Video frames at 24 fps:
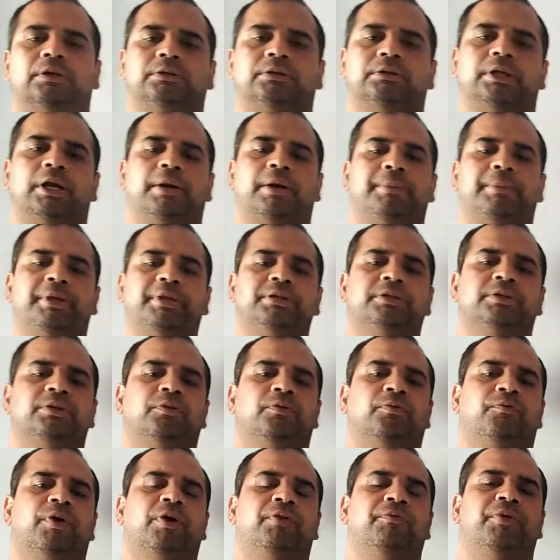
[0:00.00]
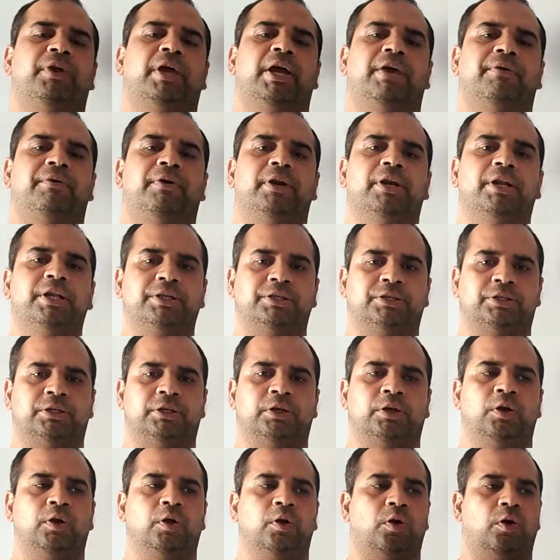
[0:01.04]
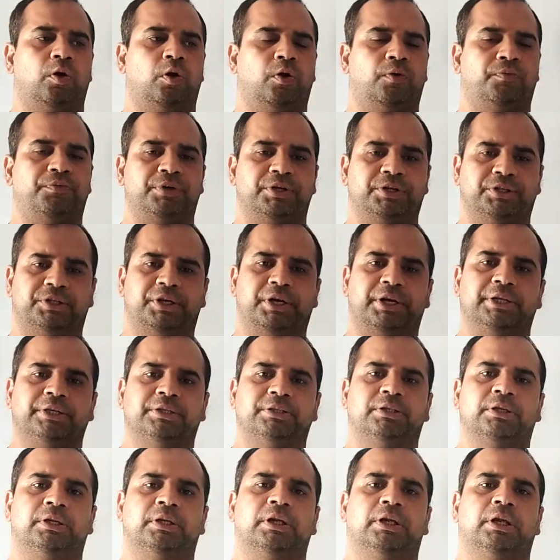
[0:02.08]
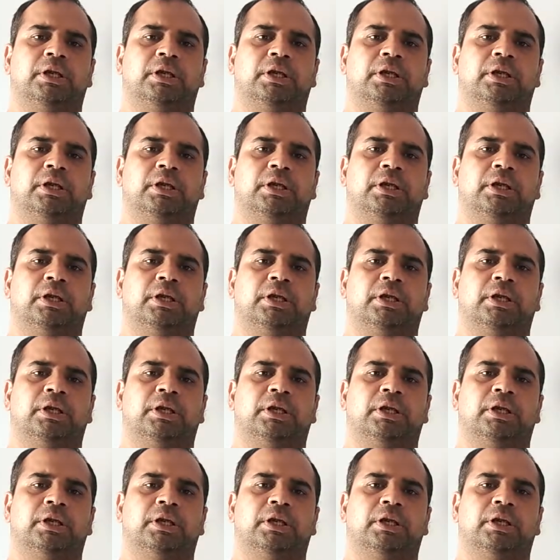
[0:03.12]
That means when we have a list of strings,